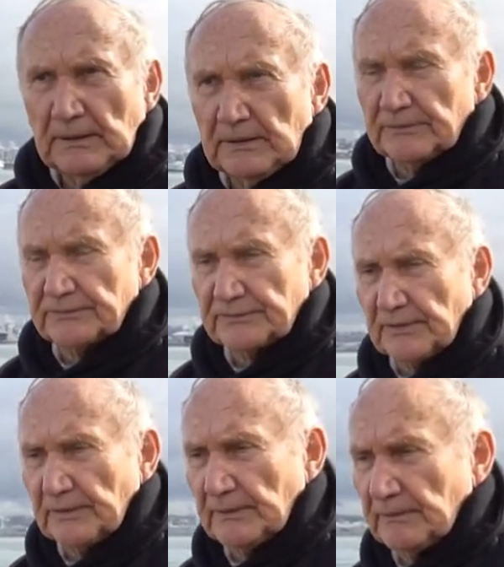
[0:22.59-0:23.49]
is
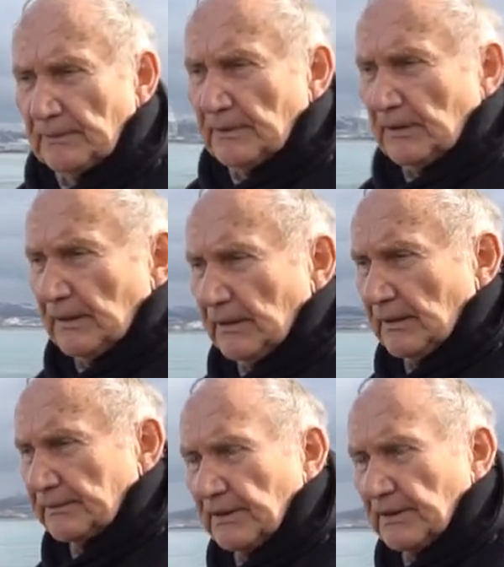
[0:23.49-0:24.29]
uh, uh